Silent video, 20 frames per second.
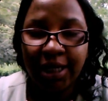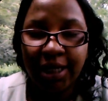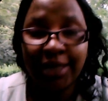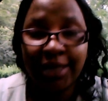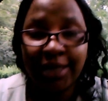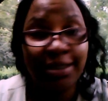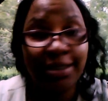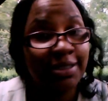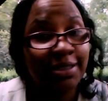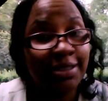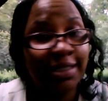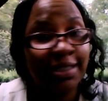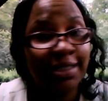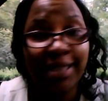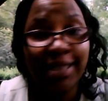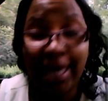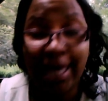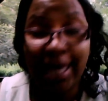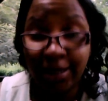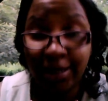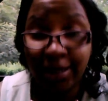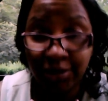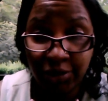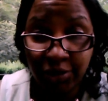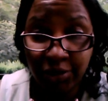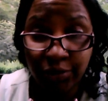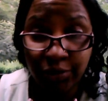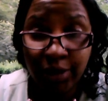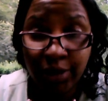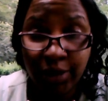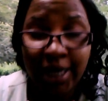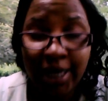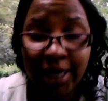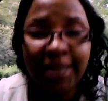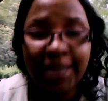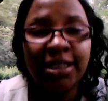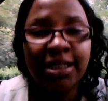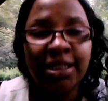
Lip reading: It doesn't attack you. It